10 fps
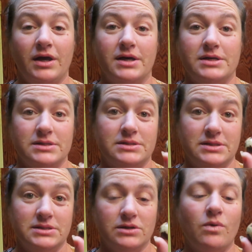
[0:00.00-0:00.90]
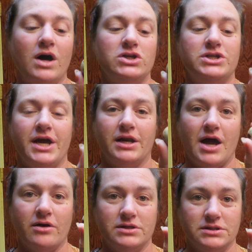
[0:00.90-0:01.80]
is, this is a washed egg
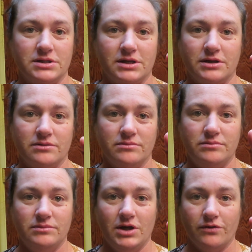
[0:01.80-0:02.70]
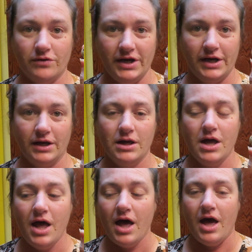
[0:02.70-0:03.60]
now. This is for eating.
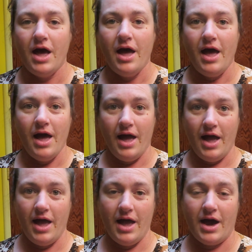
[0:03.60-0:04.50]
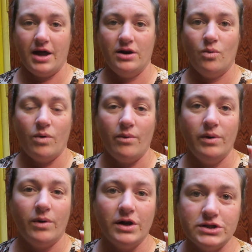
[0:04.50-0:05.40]
And what
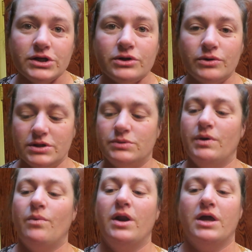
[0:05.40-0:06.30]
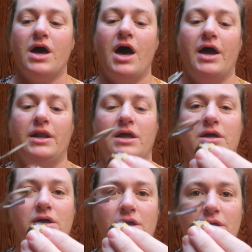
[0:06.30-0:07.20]
we want to do is we want to cut
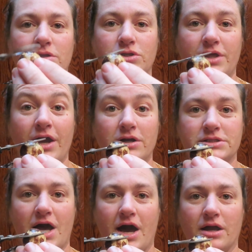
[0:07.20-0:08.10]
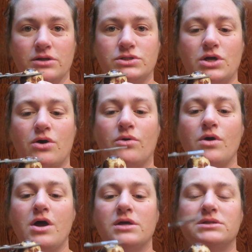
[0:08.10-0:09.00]
to the air sac.
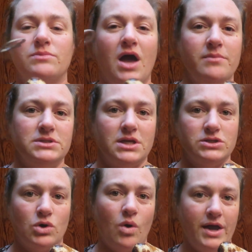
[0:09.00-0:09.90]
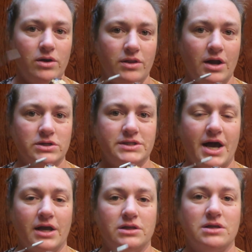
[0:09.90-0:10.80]
So sometimes it doesn't quite go to the air
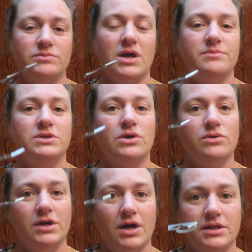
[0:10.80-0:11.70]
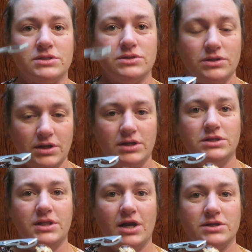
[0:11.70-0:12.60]
sac, sometimes it cuts
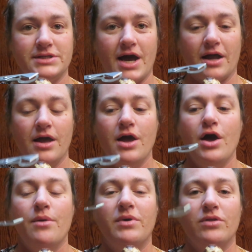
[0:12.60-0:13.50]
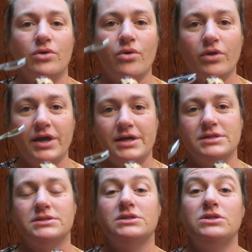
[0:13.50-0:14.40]
into the air sac, but the goal
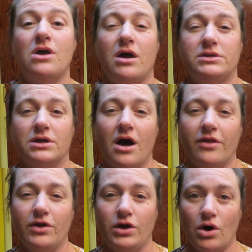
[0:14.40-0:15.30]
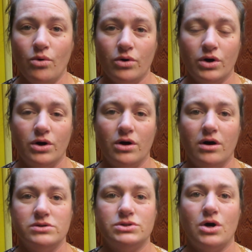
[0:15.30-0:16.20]
is not to cut the yolk.
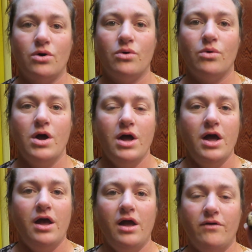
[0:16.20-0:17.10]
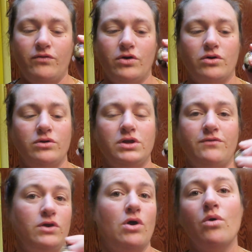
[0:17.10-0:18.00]
So if
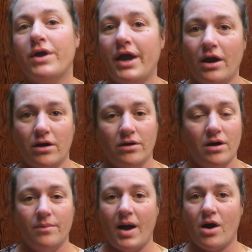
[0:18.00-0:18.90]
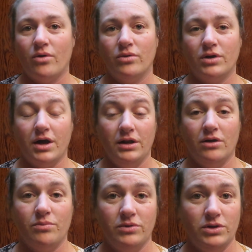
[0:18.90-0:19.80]
you don't care about
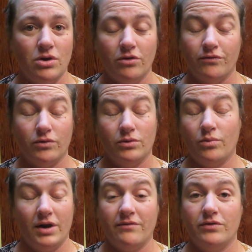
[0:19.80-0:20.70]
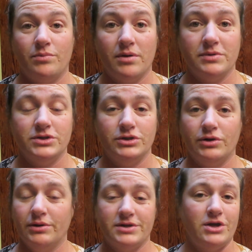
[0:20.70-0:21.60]
cutting open the yolk for whatever purpose you're
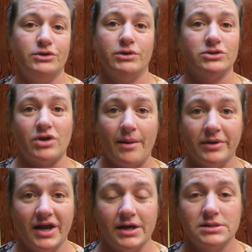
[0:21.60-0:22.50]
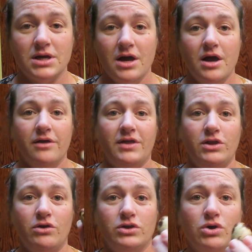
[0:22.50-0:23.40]
doing, say you're doing scrambled eggs,
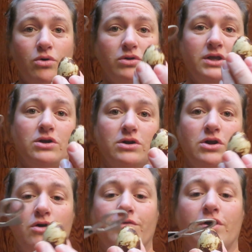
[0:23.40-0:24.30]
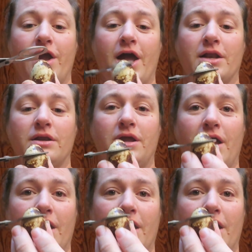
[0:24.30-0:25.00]
then you can totally turn it over and